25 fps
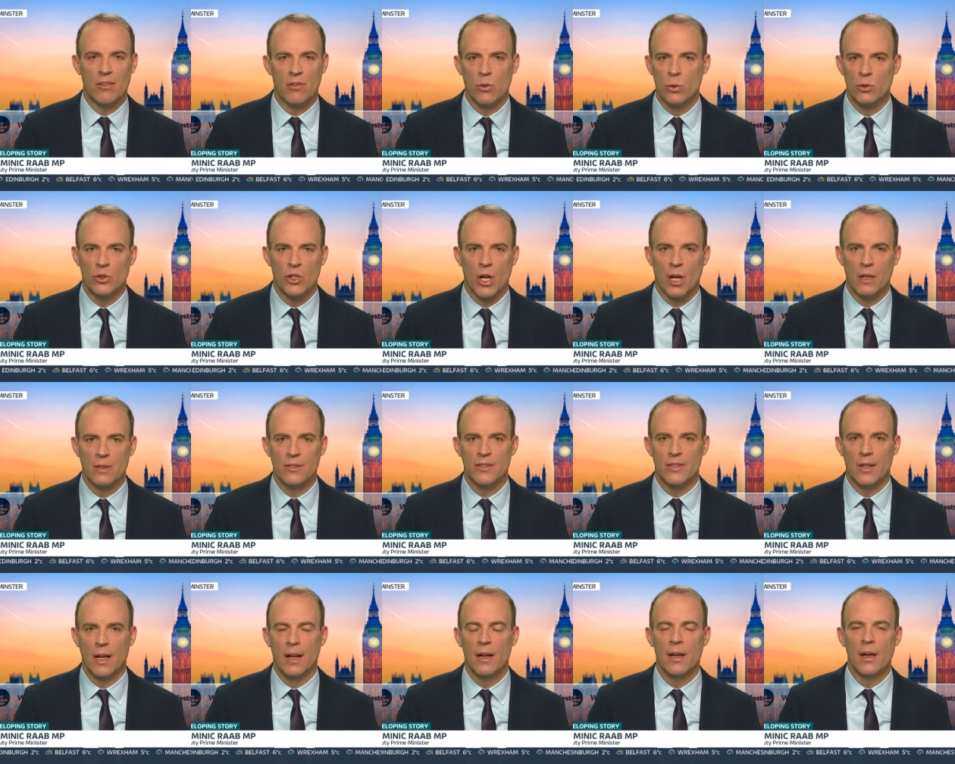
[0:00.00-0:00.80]
As Lord
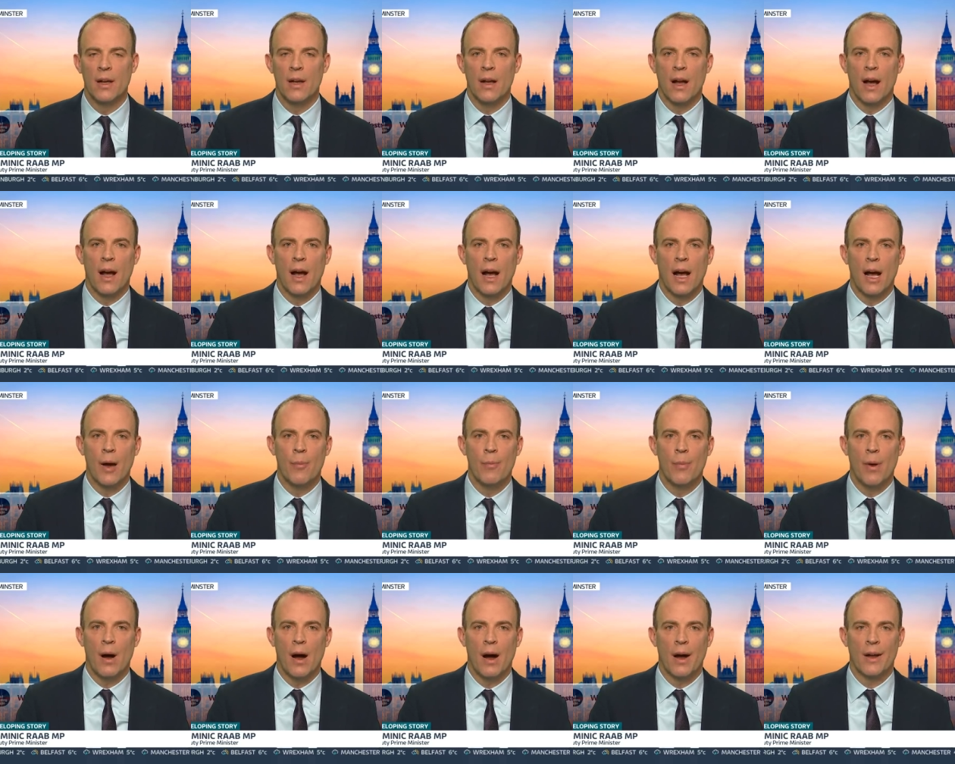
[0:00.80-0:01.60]
Chancellor,
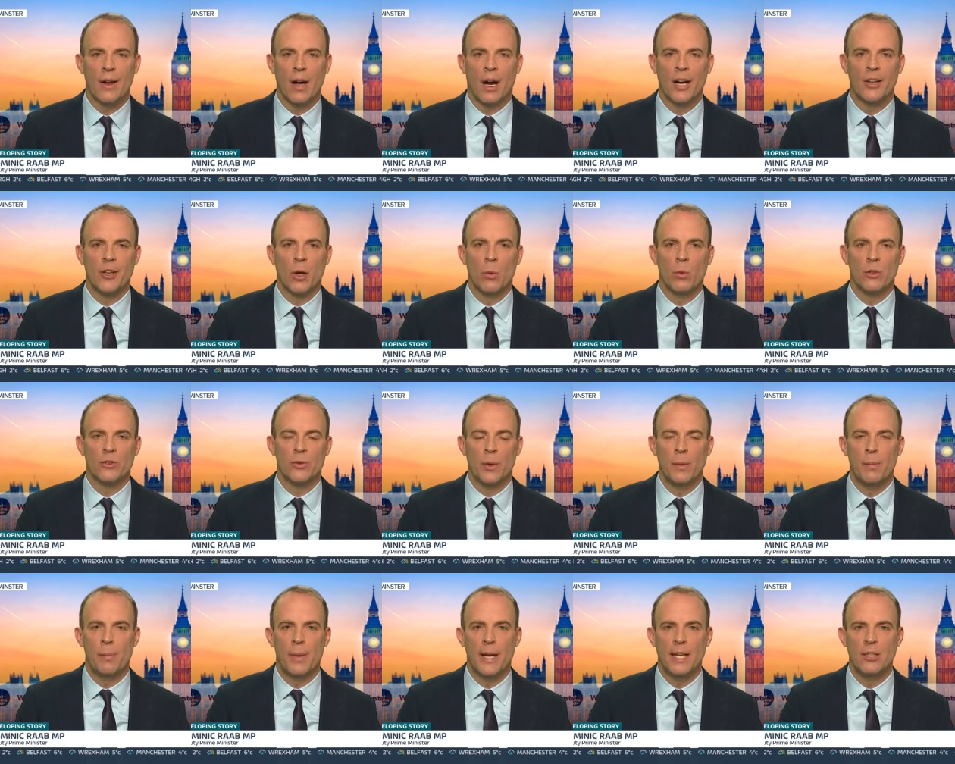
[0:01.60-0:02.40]
um, I, I don't want
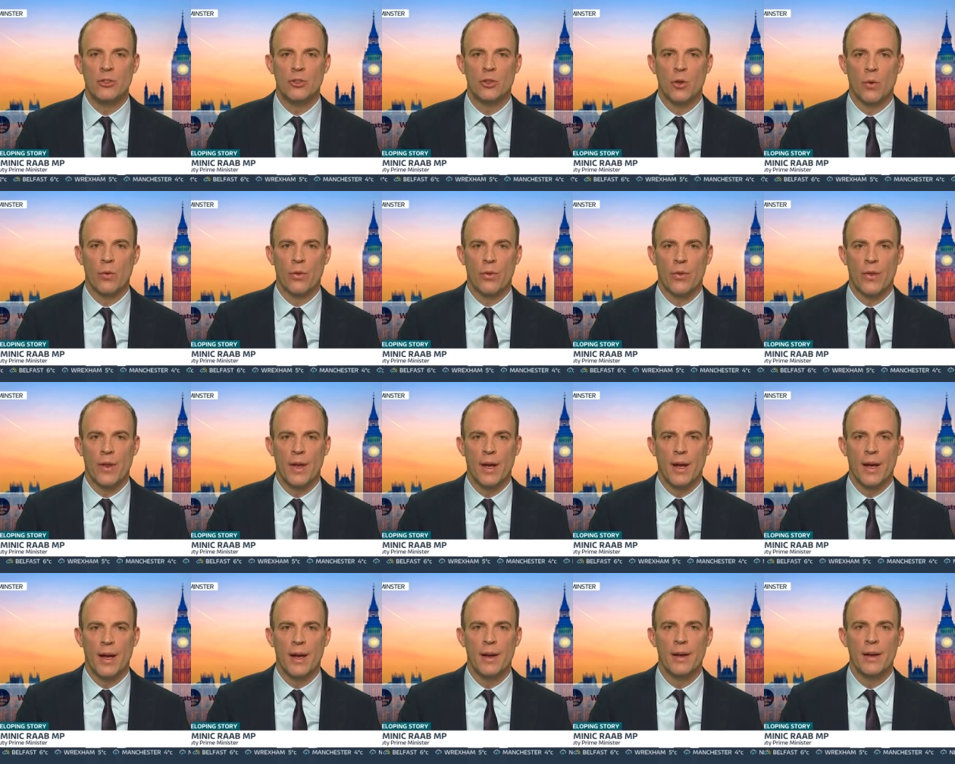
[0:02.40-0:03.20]
to impinge on
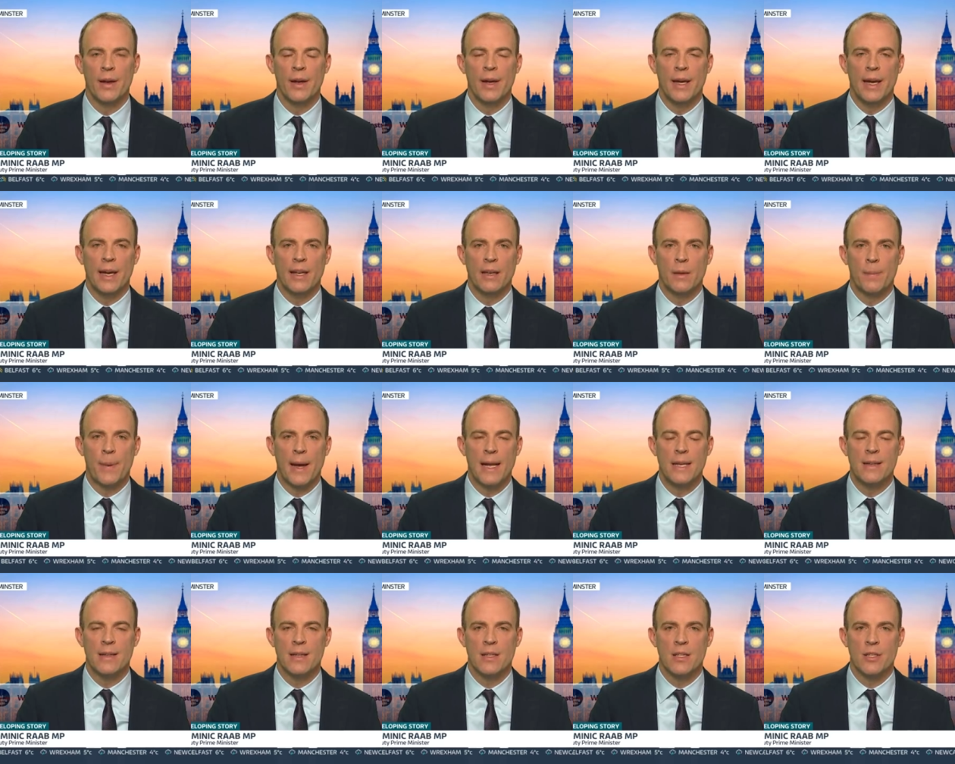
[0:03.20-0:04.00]
their
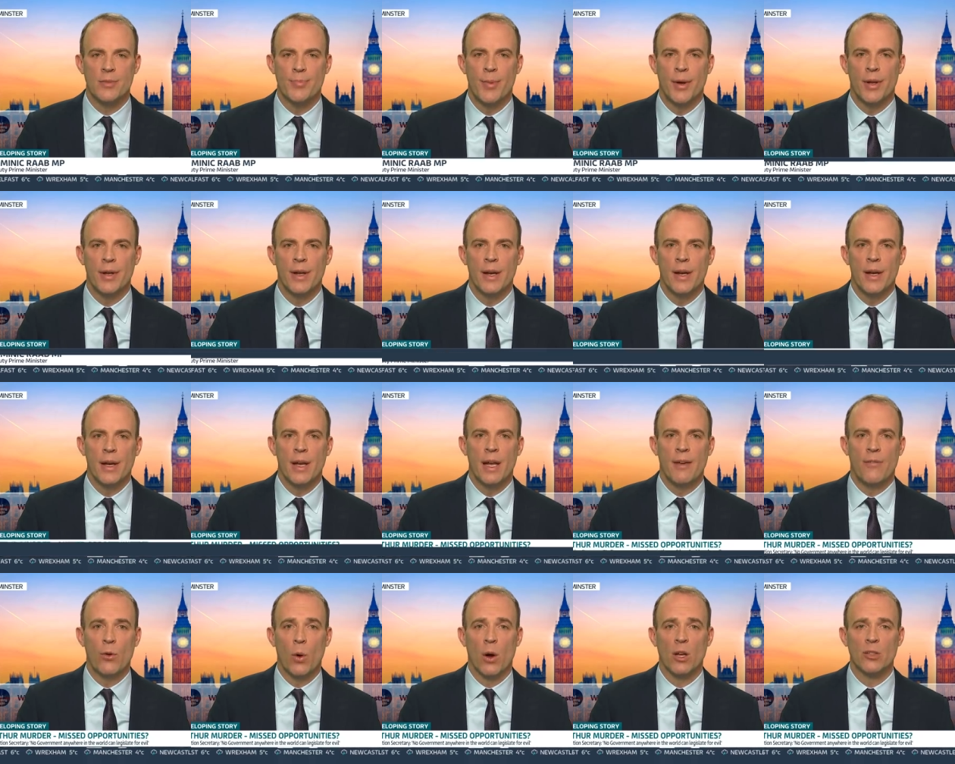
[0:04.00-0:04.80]
independence. But
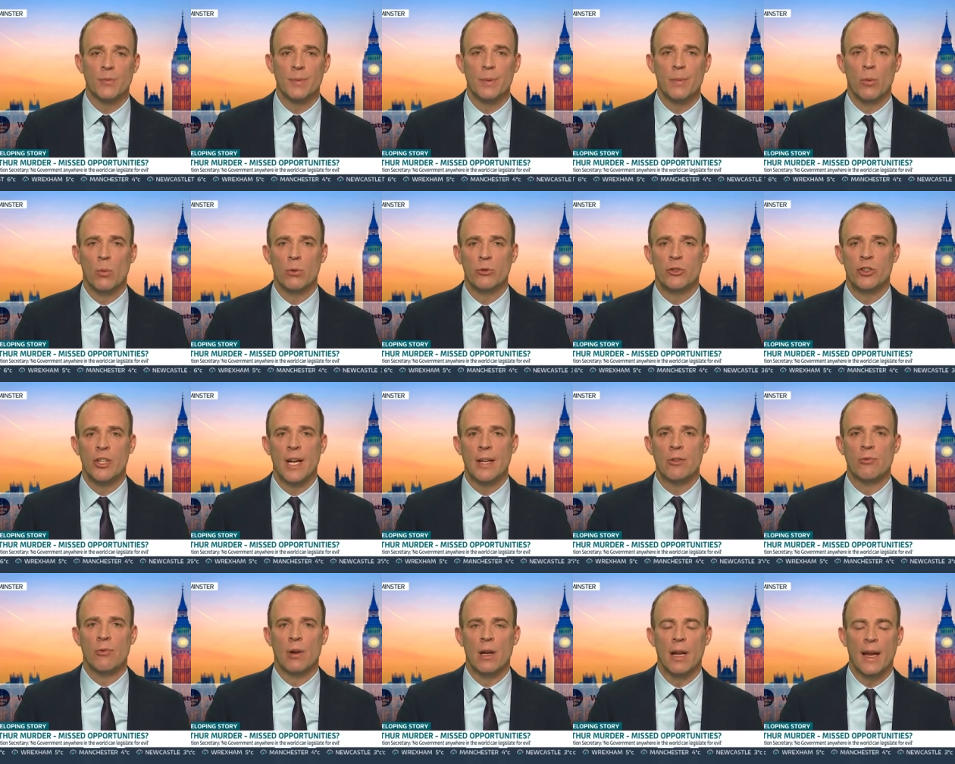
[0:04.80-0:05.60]
if you ask me more
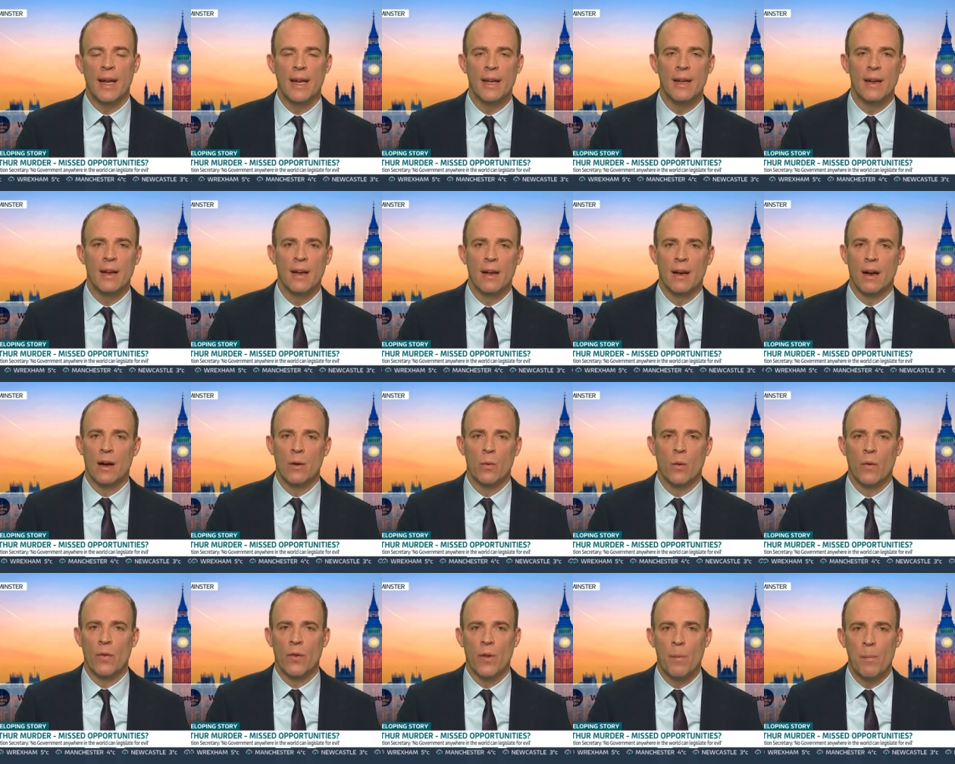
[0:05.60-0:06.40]
generally, I
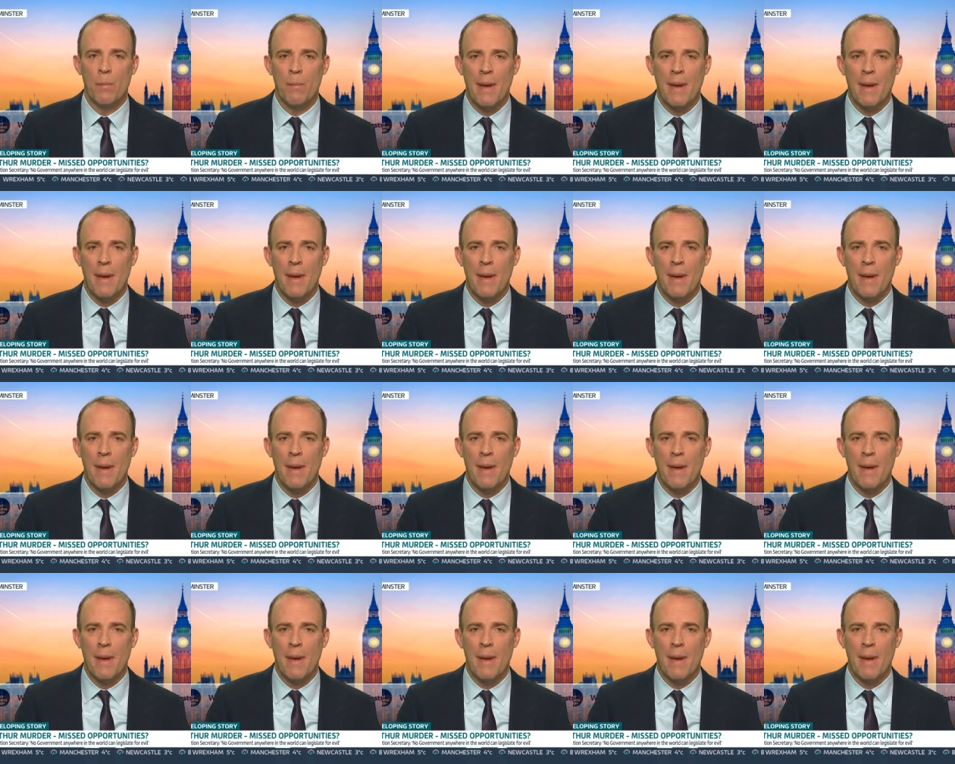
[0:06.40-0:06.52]
want the